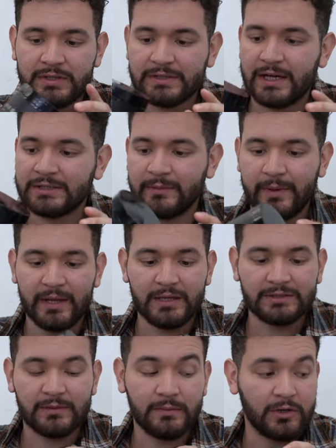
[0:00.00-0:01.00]
These guys are
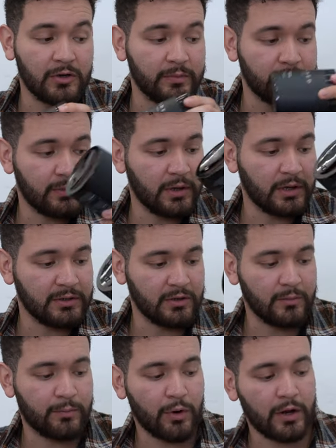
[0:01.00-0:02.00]
making some dope
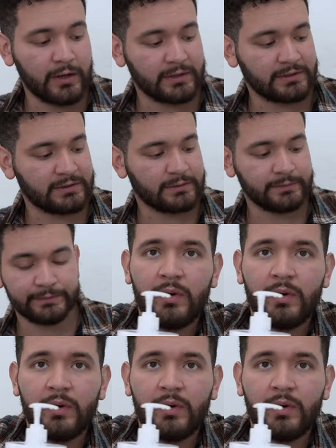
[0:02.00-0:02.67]
products.